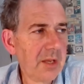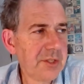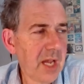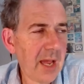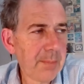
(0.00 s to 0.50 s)

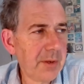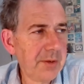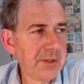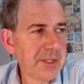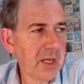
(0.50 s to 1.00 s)
to
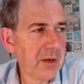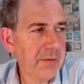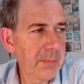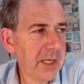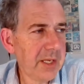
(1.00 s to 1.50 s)
happen. So for
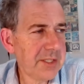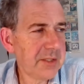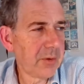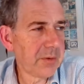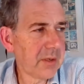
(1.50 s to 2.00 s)
me, it's
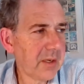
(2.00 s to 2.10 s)
not